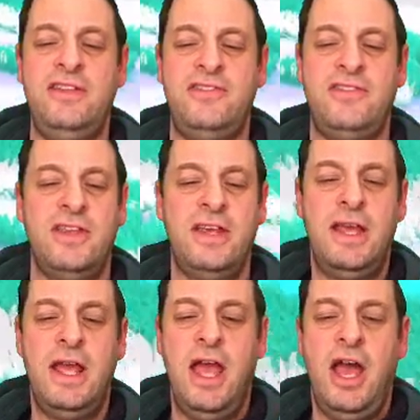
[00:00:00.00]
it's
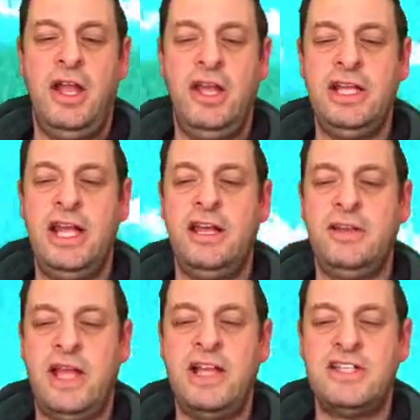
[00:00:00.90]
and I'm gonna
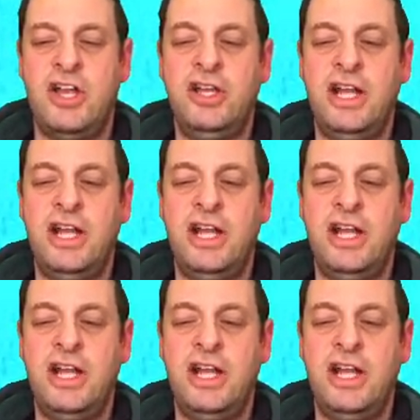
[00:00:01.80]
have actually I'm